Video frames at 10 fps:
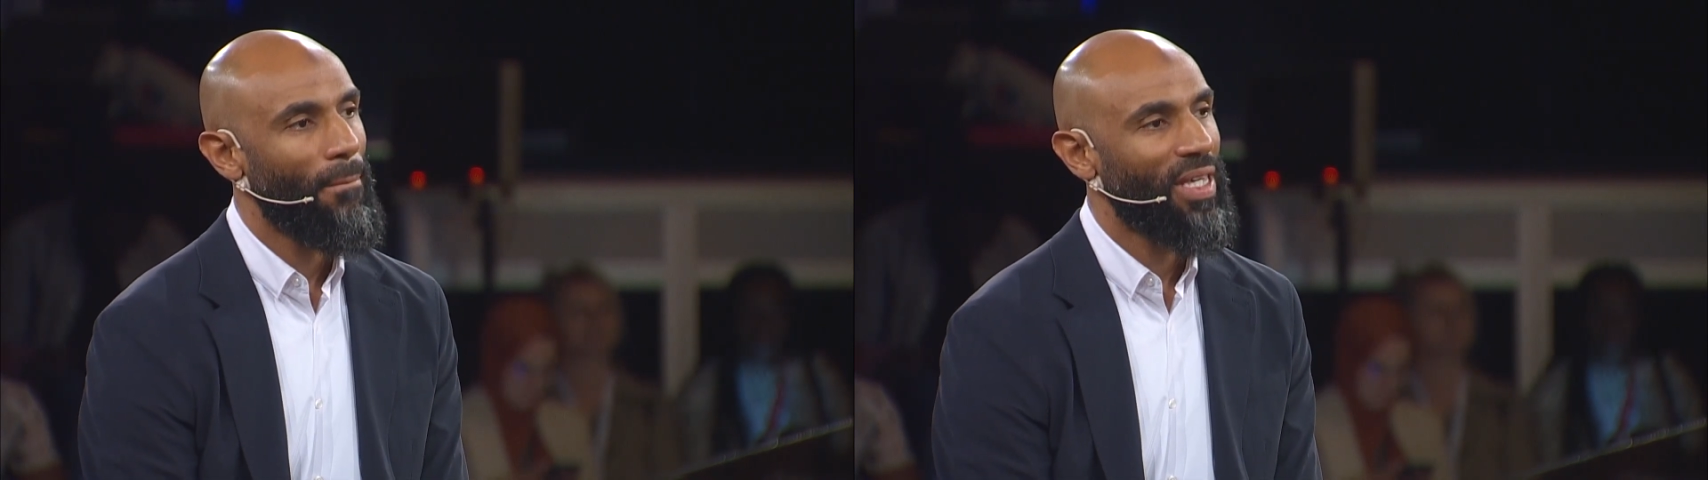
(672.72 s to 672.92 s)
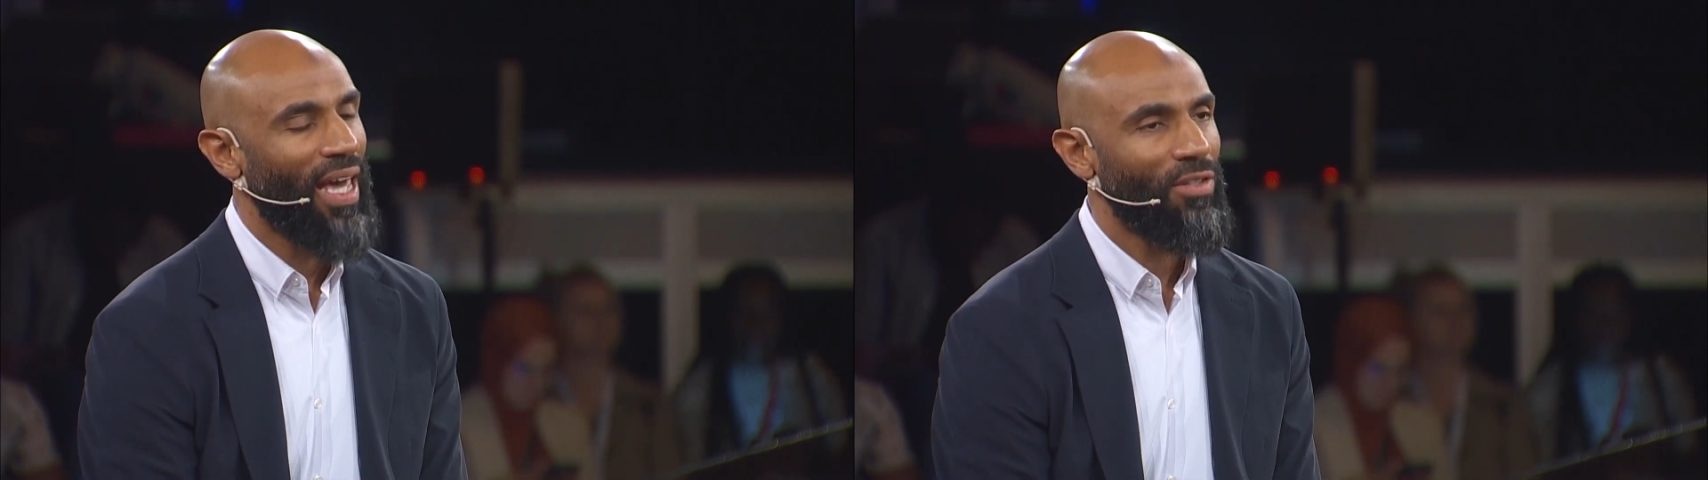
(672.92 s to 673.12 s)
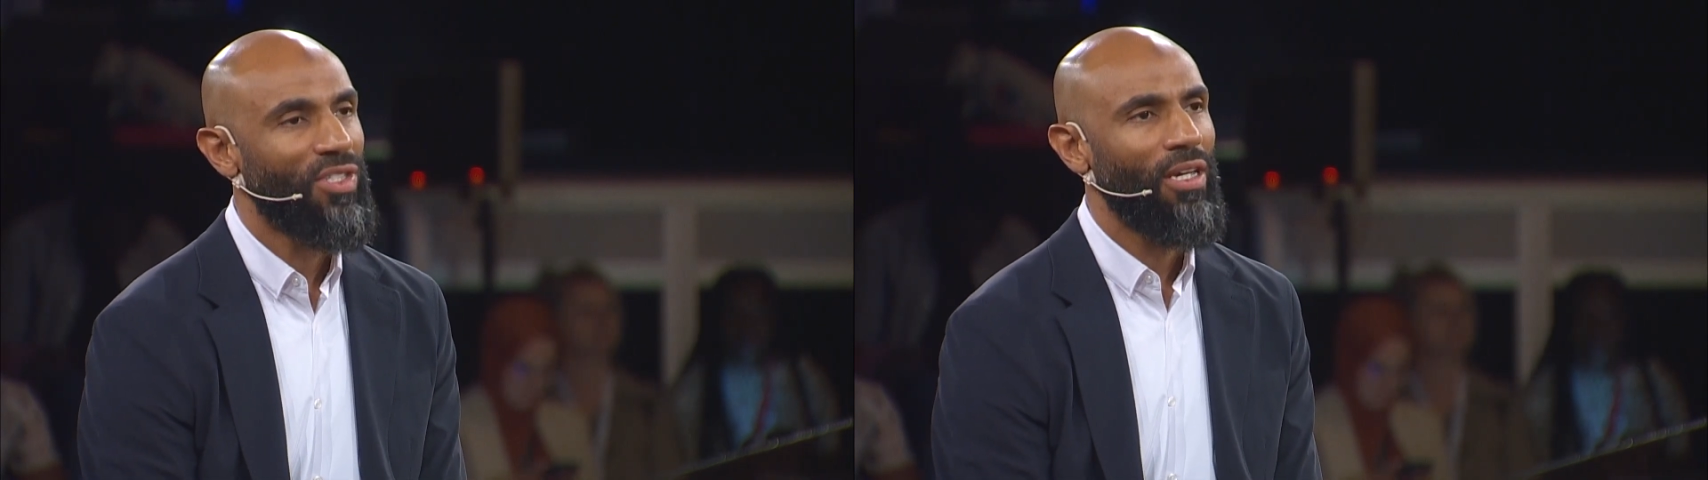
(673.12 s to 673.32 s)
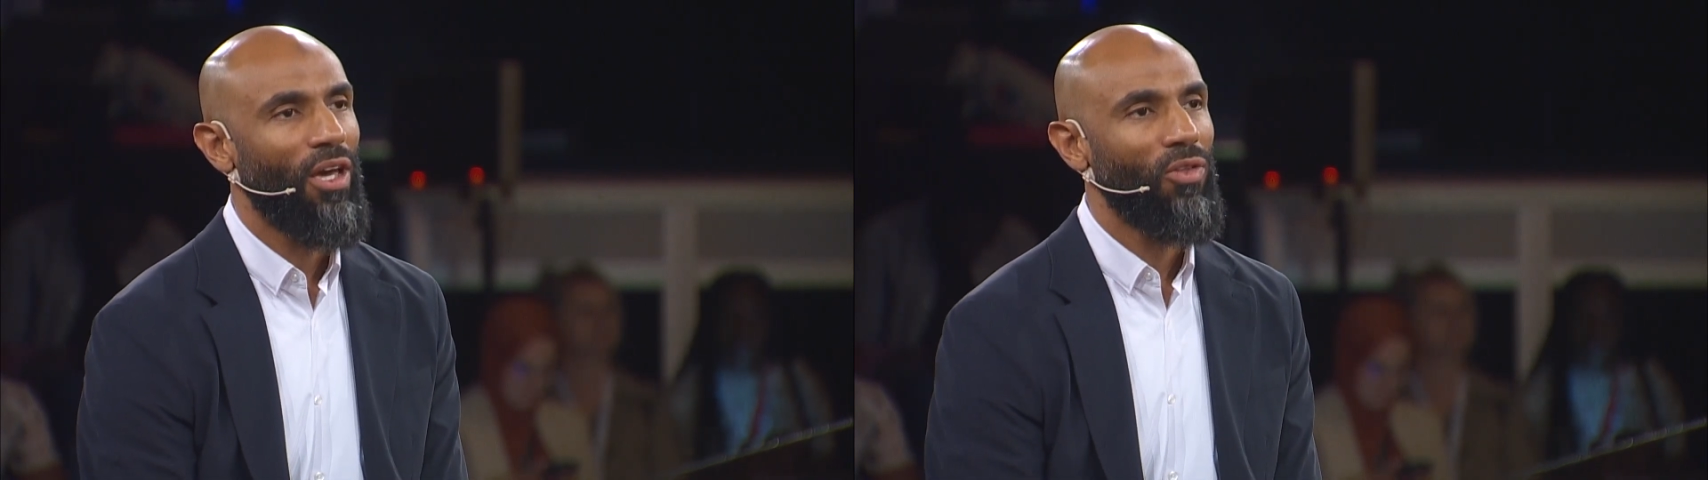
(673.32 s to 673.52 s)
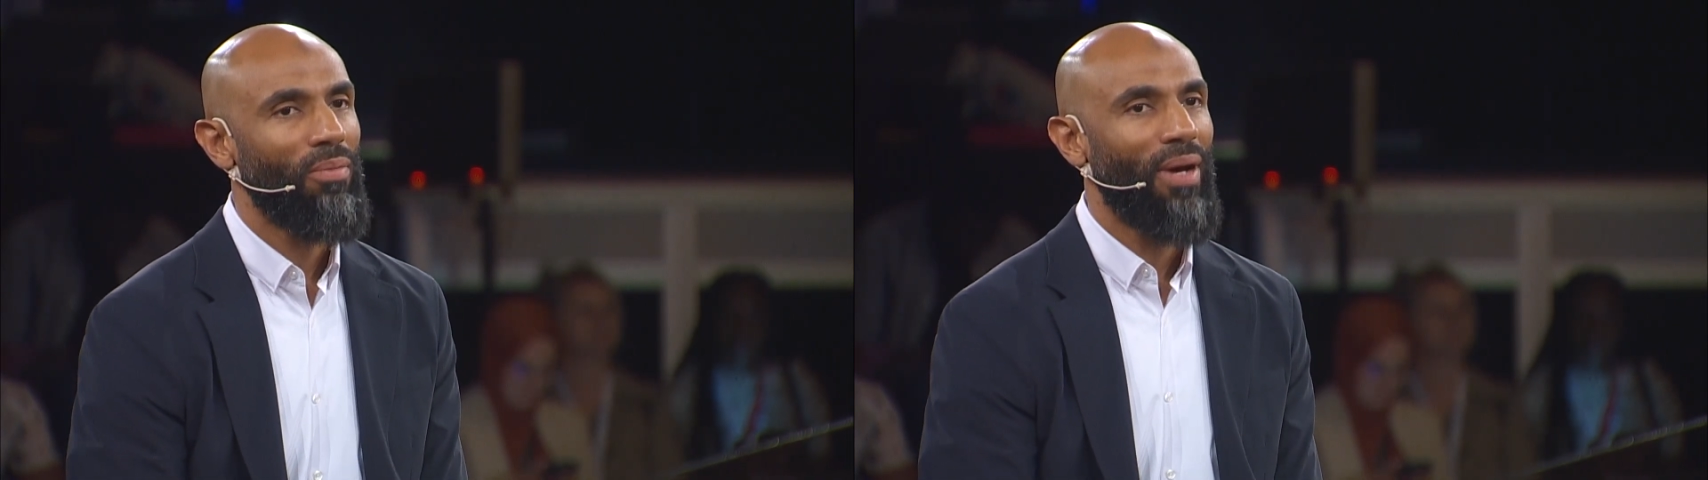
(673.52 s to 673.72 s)
counting
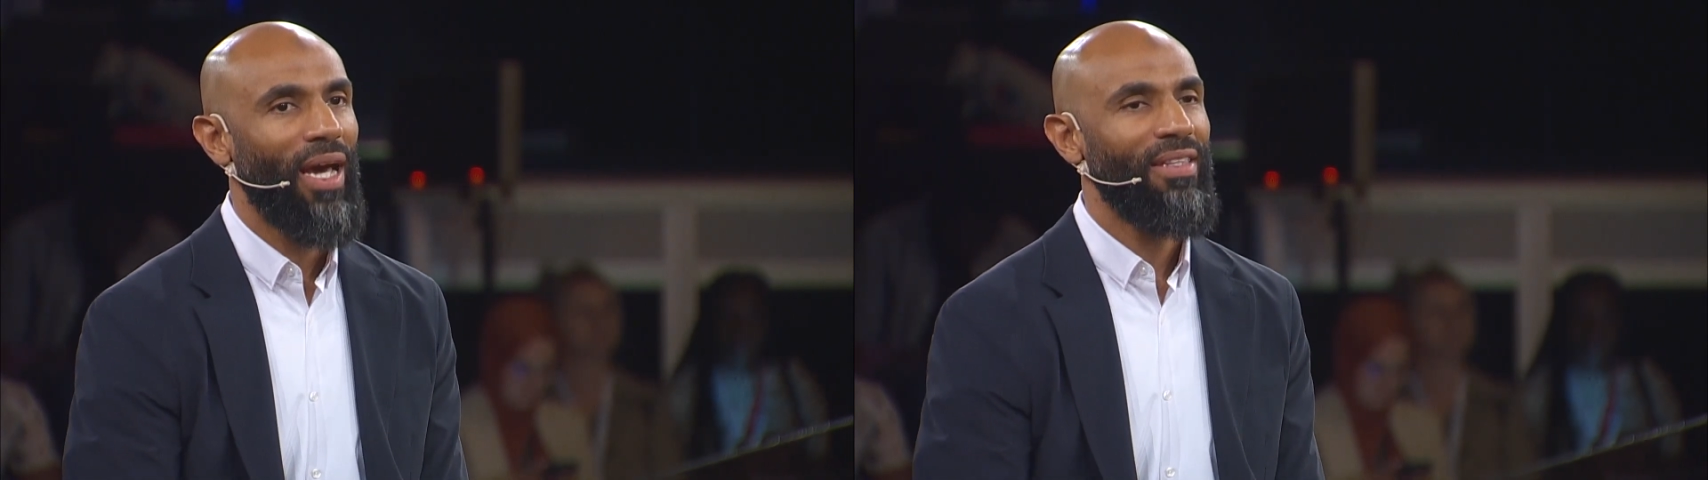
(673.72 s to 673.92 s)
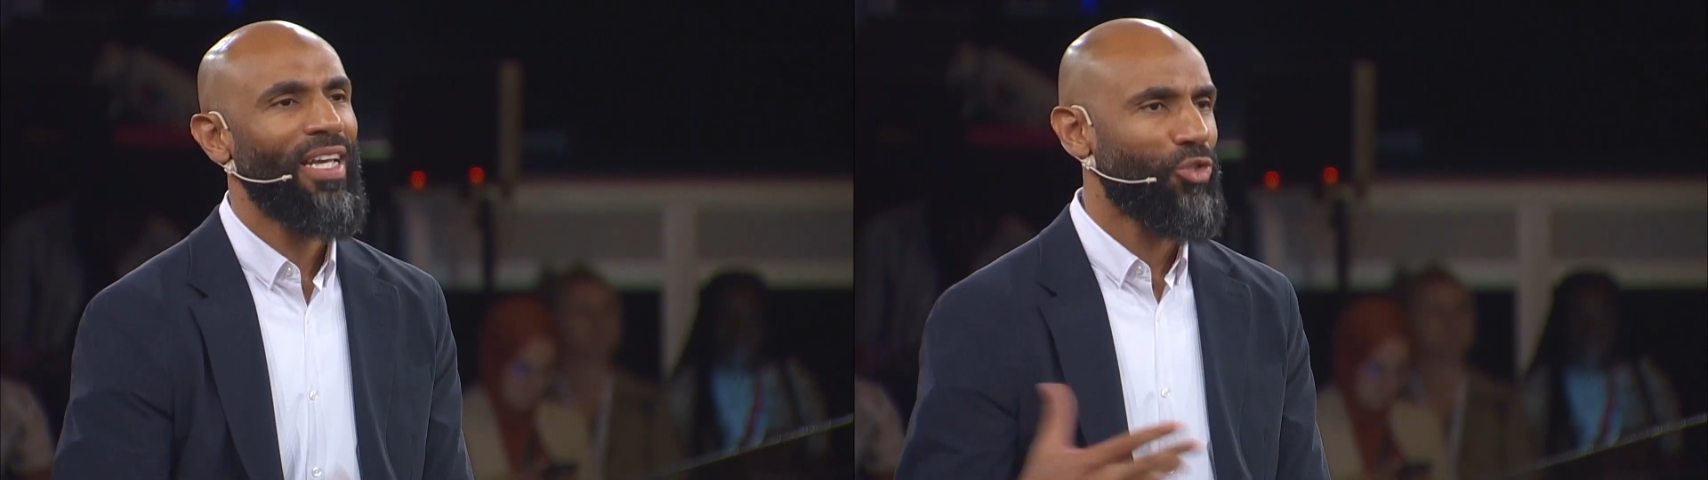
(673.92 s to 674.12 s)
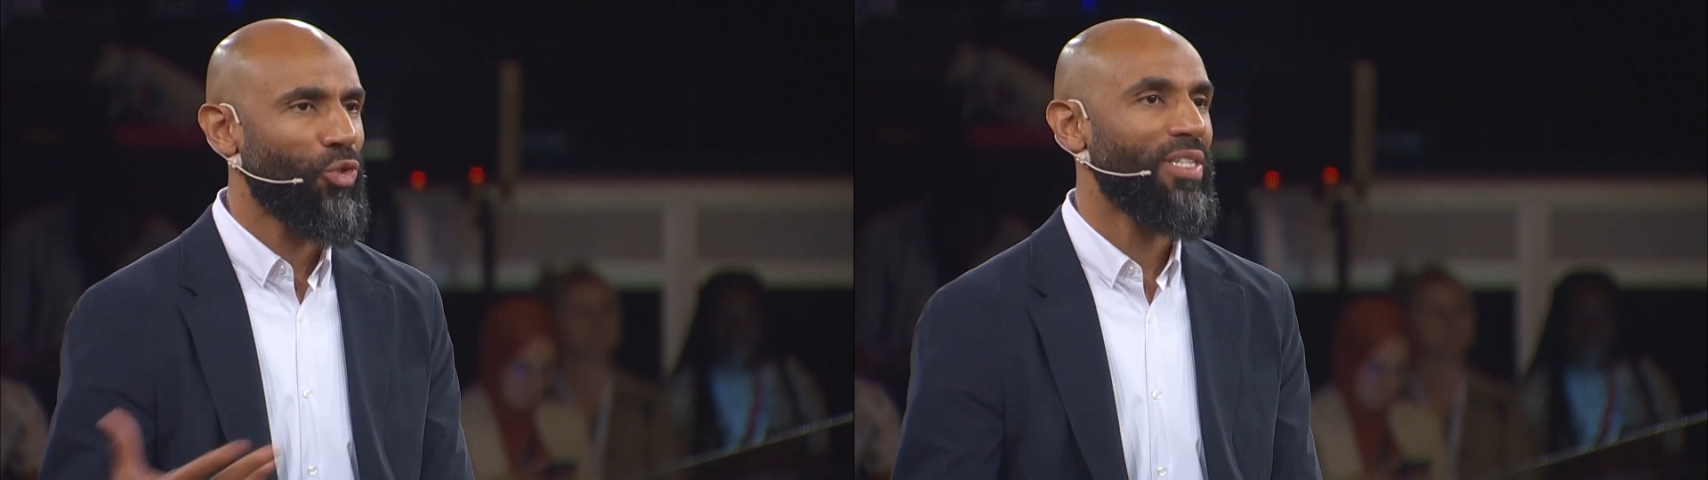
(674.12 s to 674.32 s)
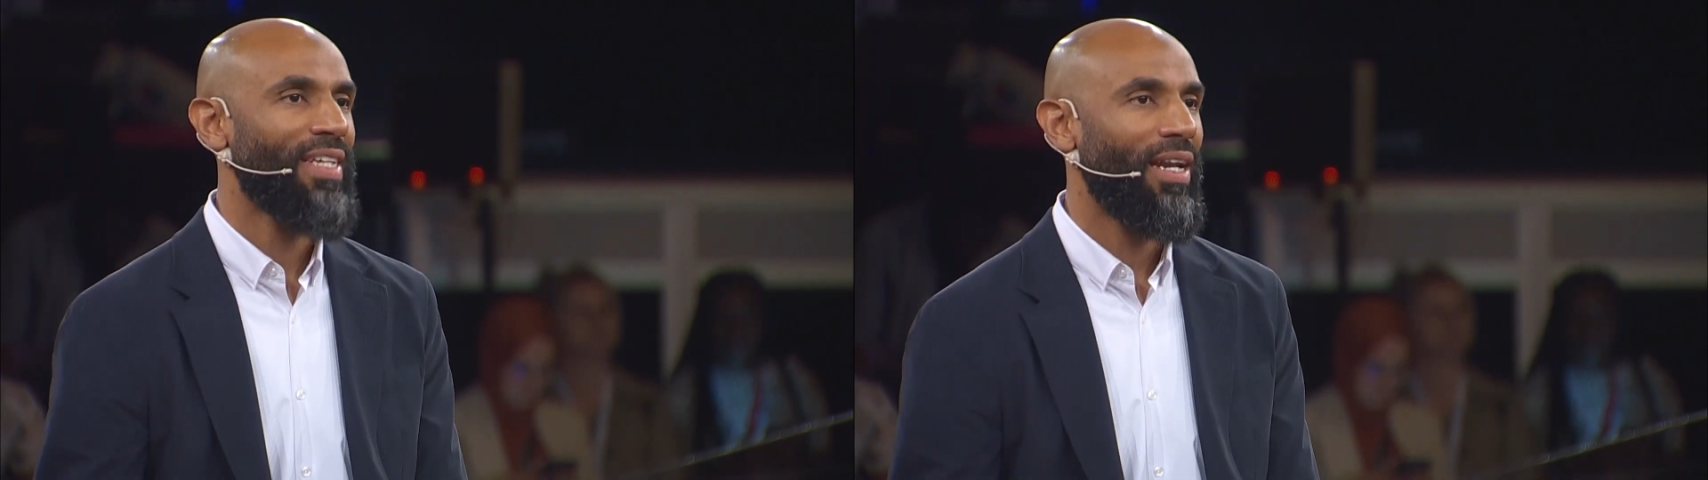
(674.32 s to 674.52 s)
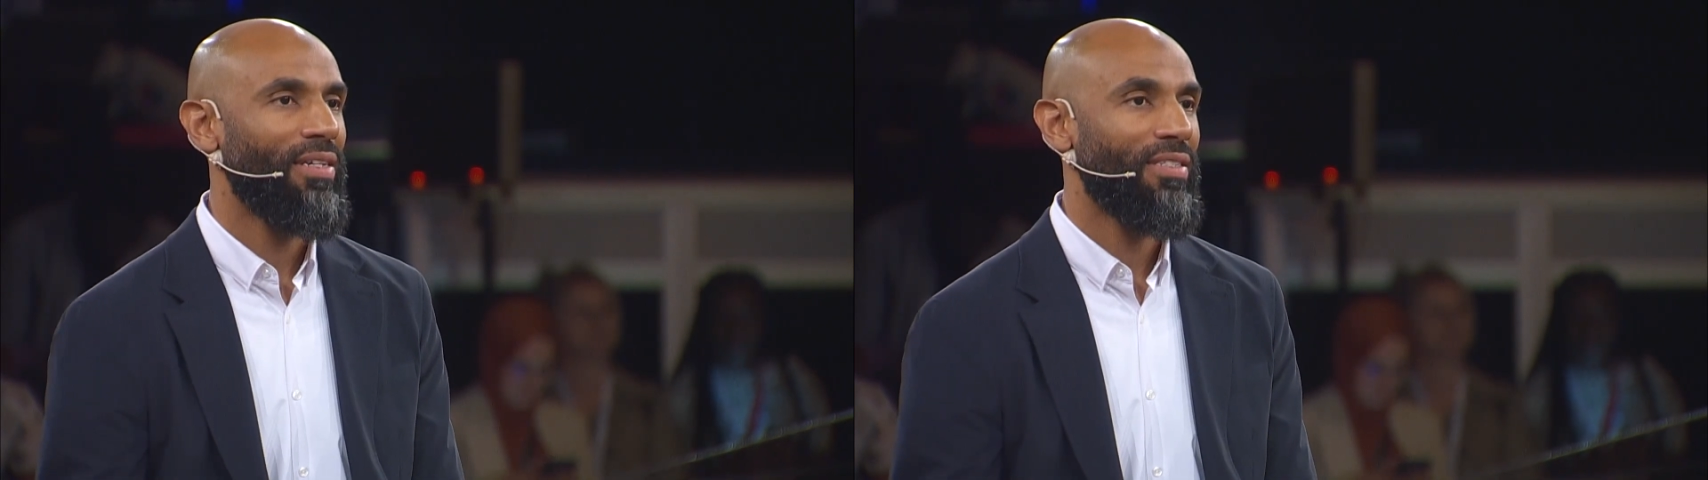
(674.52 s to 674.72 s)
on my natural
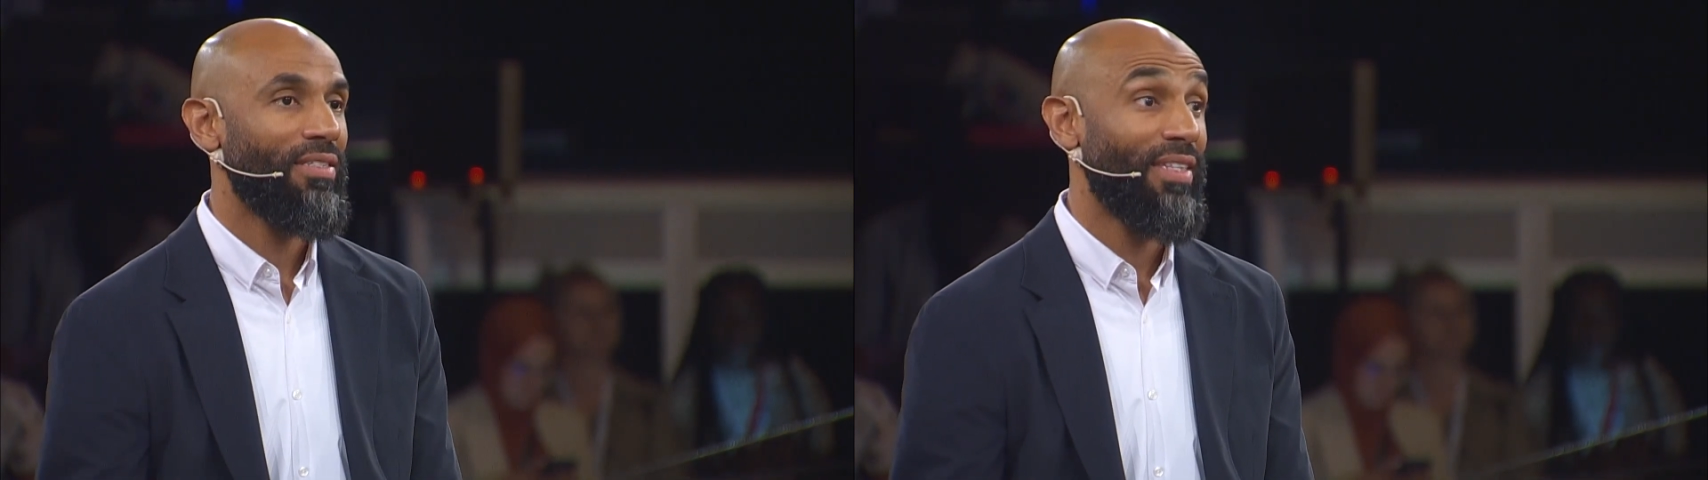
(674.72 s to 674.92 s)
talent